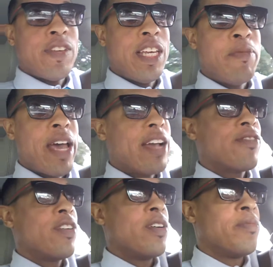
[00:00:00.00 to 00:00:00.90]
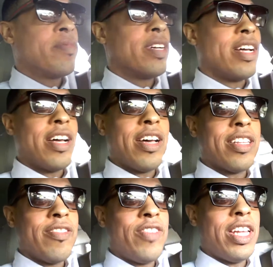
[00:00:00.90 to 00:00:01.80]
feedback from uh,
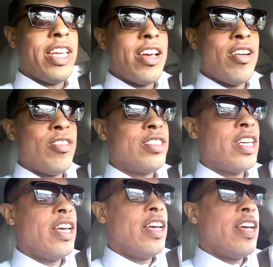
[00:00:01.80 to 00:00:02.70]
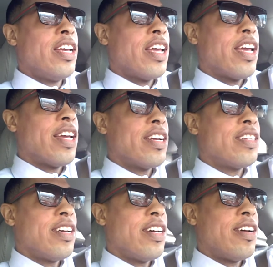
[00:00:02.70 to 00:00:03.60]
the videos,
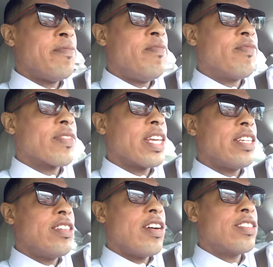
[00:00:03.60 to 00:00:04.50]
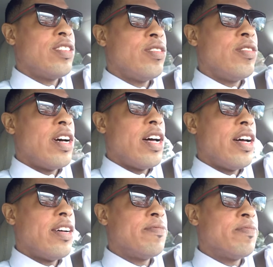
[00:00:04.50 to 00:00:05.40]
and um, I talked to
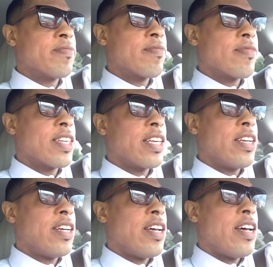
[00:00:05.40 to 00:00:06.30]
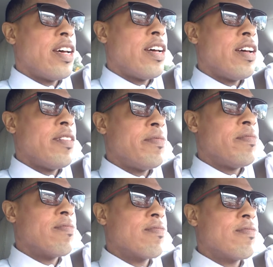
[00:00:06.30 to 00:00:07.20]
uh,
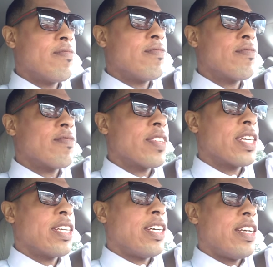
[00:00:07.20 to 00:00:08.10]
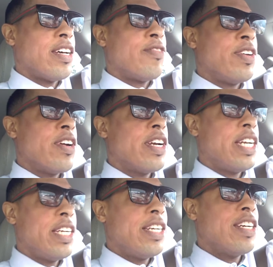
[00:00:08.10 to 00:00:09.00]
um, a
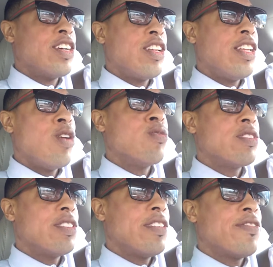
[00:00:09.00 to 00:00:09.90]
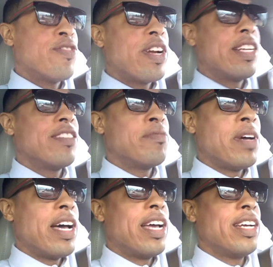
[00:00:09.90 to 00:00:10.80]
very close friend of
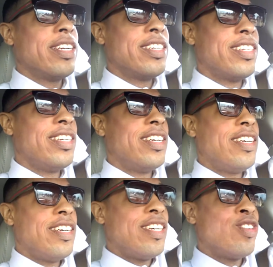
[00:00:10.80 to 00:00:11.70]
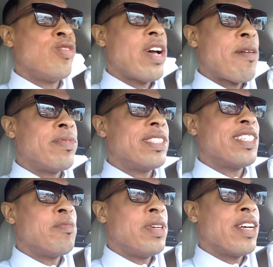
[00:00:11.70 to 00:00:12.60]
mine who happens
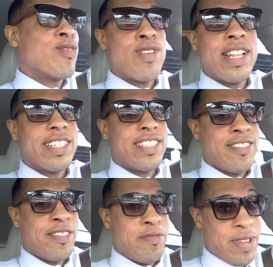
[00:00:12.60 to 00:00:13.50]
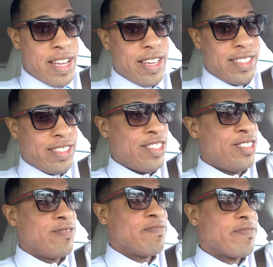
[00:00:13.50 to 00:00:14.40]
to be a relative of mine too,